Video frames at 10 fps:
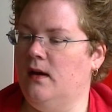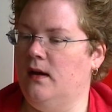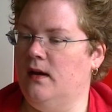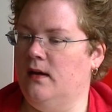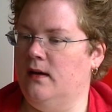
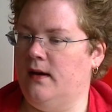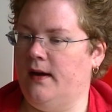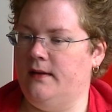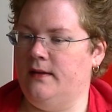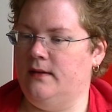uh,
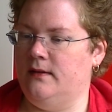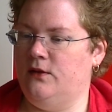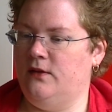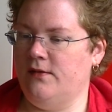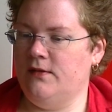I did
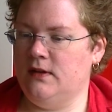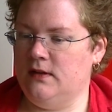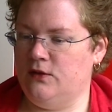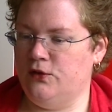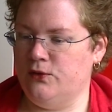
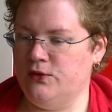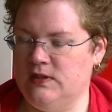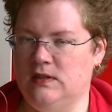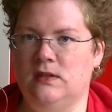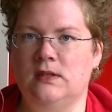72
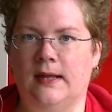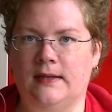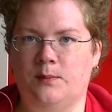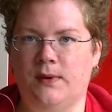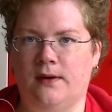stitches like
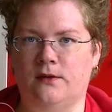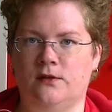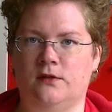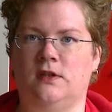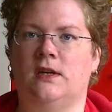the pattern
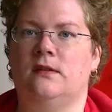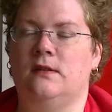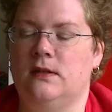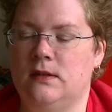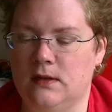
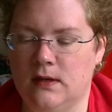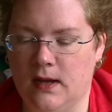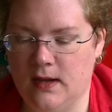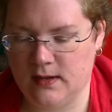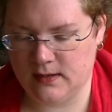suggested
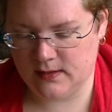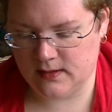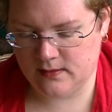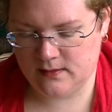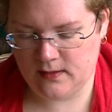and
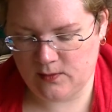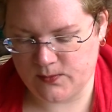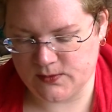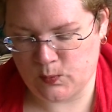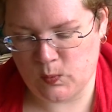then it
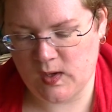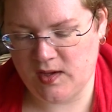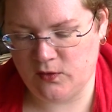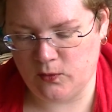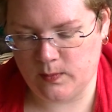was way
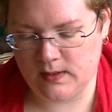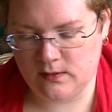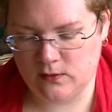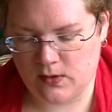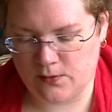too big
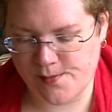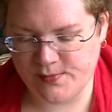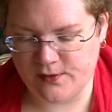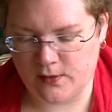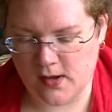so I
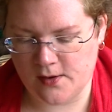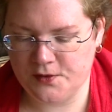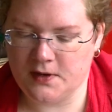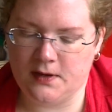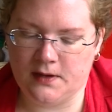ripped it all out
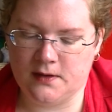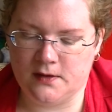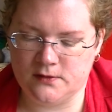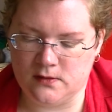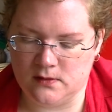and I
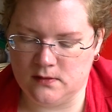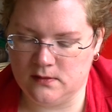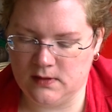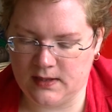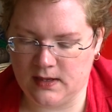cast on
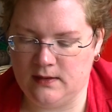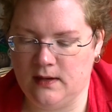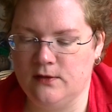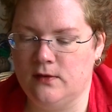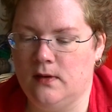again
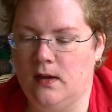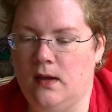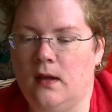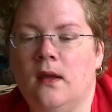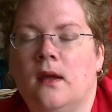
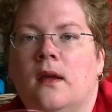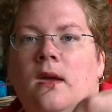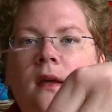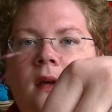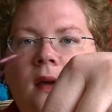yesterday
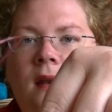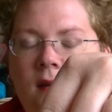and